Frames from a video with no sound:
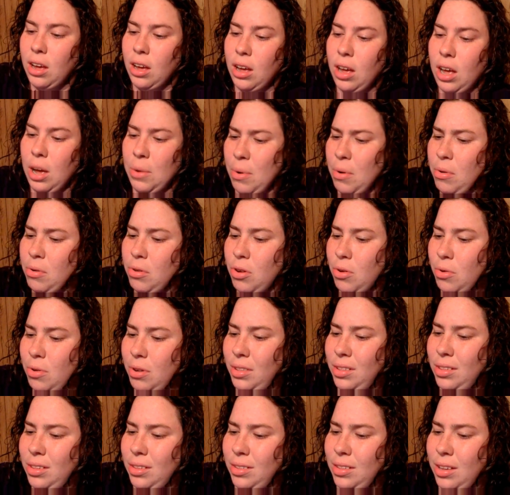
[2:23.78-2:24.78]
I won't go
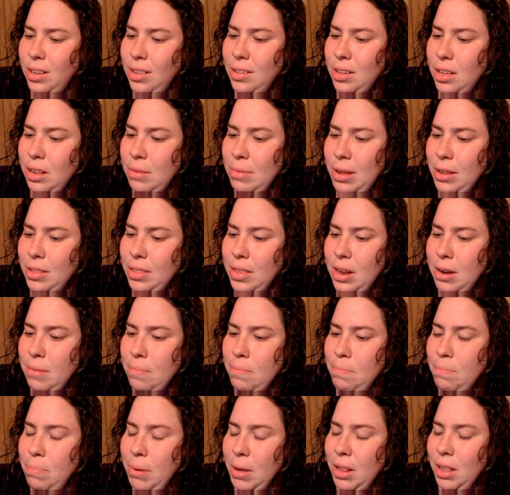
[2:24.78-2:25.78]
into detail about that a
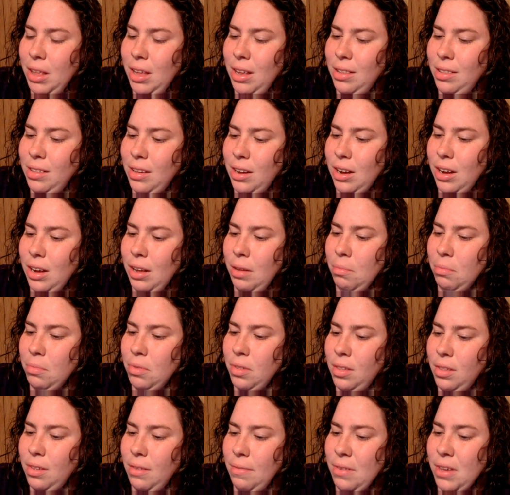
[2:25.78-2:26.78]
billion
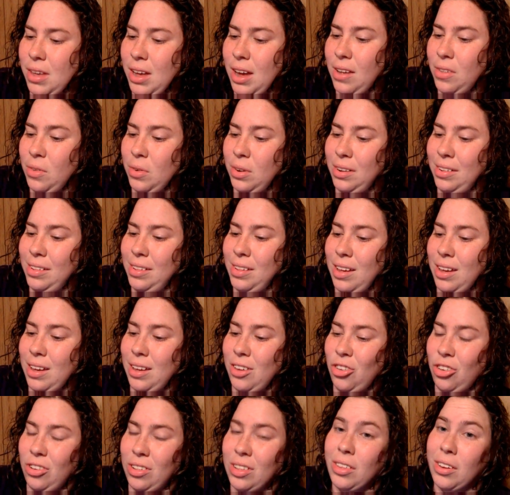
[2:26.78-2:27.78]
times. If you guys want to see
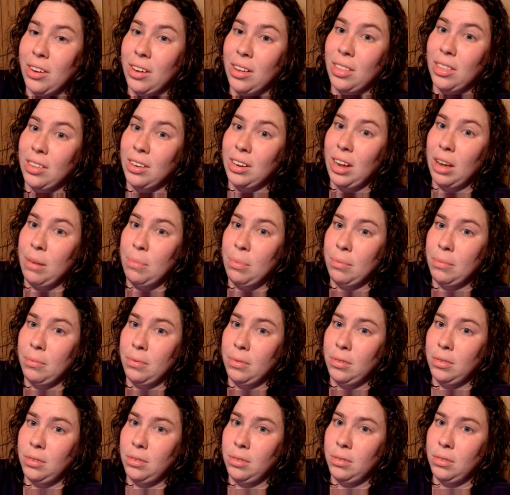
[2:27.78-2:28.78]
it, just look at the day.
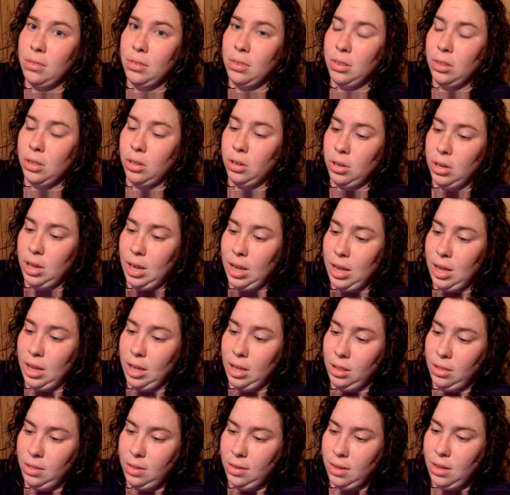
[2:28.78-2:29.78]
Look
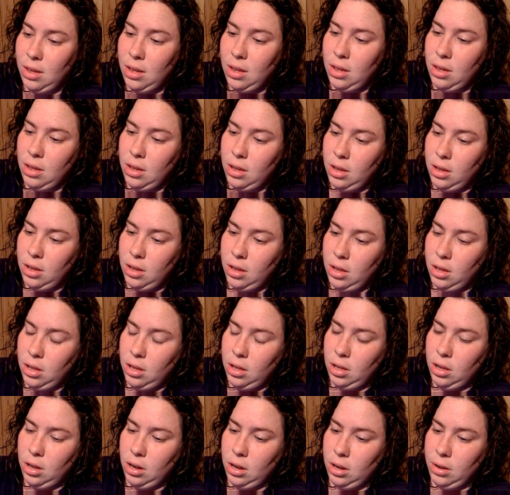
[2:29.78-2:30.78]
at,
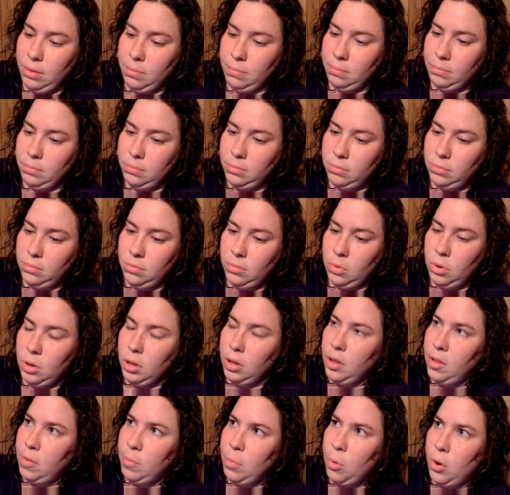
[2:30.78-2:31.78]
well, at
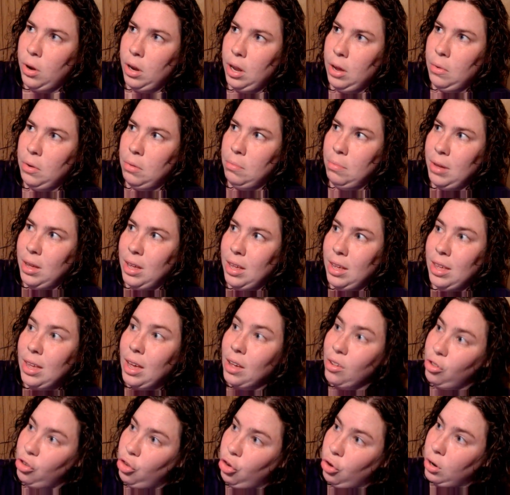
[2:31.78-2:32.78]
this point, it would be
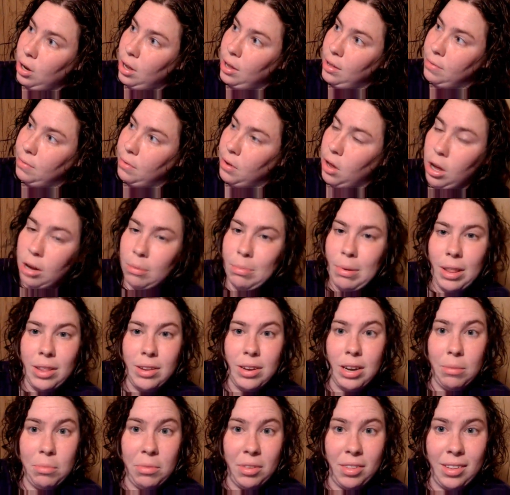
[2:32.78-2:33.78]
yesterday's vlog by the
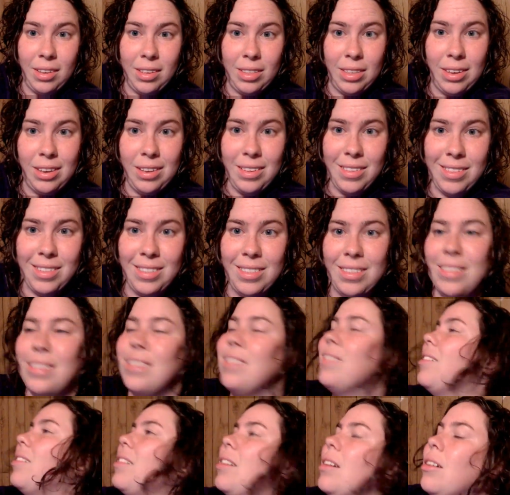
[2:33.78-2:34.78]
time you see this,
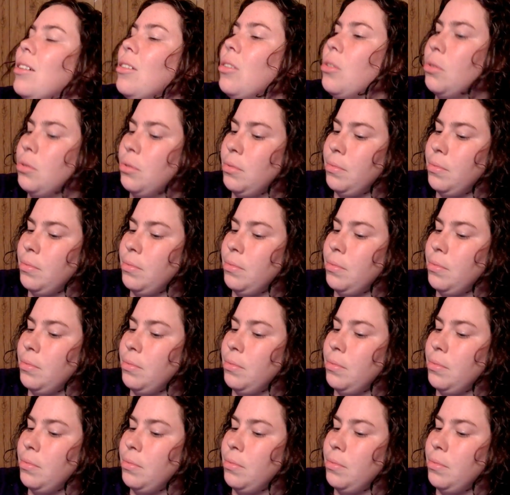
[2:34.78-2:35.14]
so